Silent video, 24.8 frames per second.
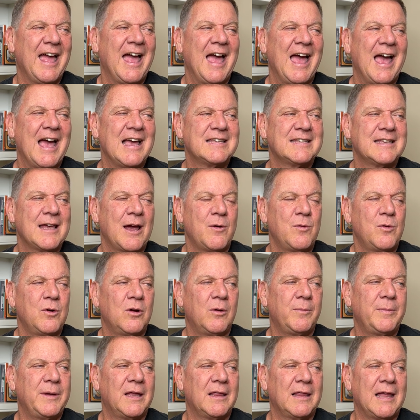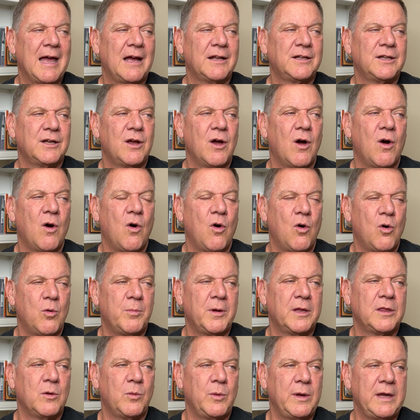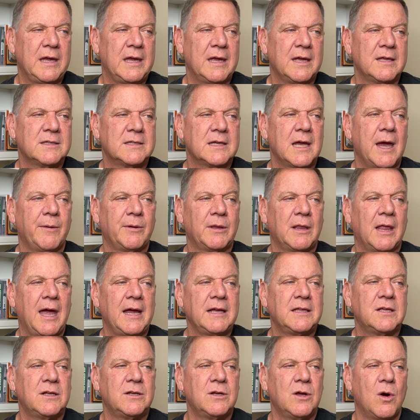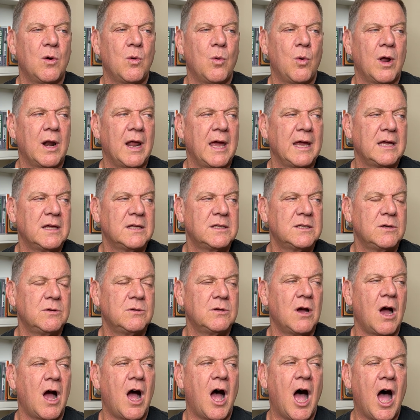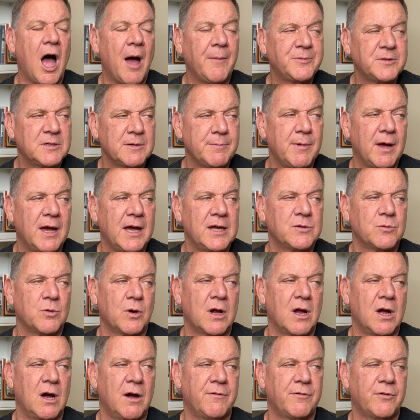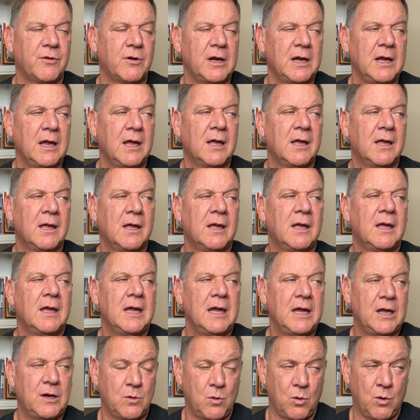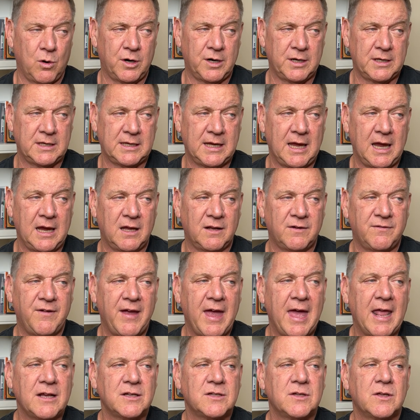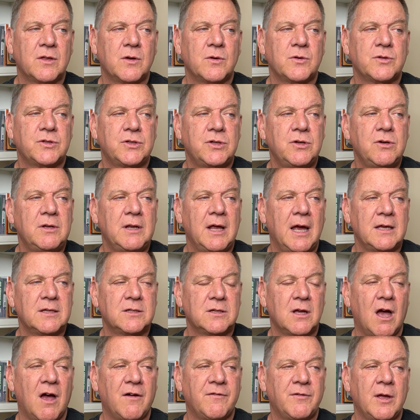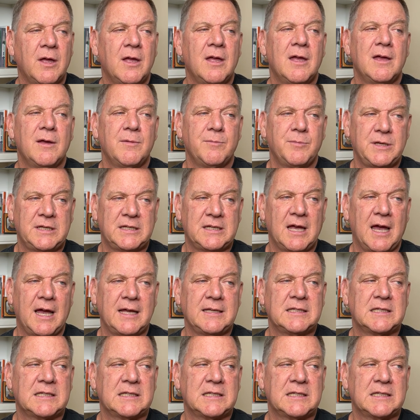As I will be allowed to go home on the weekends, I would like to know what I could do to optimize recovery in order to take advantage of those two days off, besides